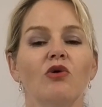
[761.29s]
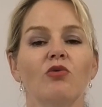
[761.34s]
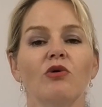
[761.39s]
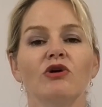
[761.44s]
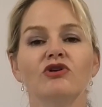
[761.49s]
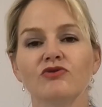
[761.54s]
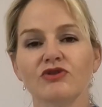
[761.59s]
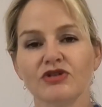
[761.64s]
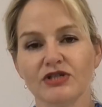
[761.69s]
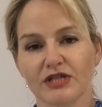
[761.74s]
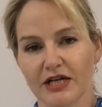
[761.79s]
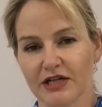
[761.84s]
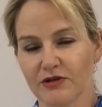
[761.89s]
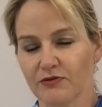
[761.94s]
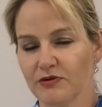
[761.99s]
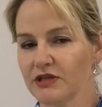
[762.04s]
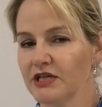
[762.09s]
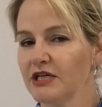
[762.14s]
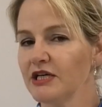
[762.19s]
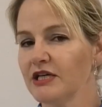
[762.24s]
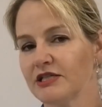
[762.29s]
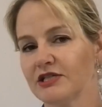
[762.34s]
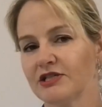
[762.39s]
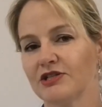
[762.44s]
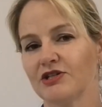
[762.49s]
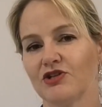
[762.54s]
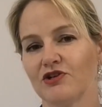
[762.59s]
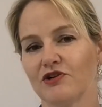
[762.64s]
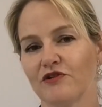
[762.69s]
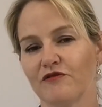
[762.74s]
when you study with the
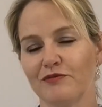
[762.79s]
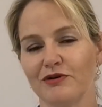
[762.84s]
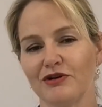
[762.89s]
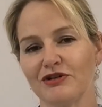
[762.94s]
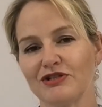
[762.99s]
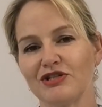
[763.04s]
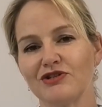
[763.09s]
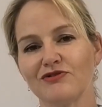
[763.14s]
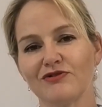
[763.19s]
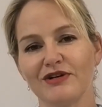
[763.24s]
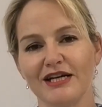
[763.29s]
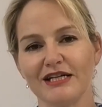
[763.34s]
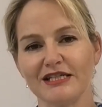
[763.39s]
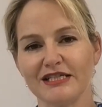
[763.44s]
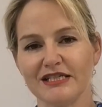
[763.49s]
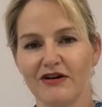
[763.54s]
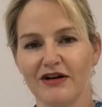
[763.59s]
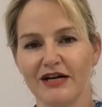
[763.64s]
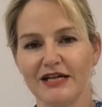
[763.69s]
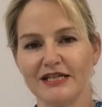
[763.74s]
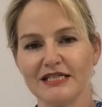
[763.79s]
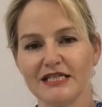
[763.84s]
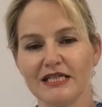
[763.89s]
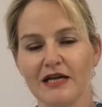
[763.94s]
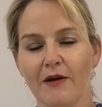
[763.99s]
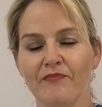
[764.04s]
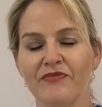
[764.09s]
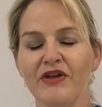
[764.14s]
Institute of Personal Care Science.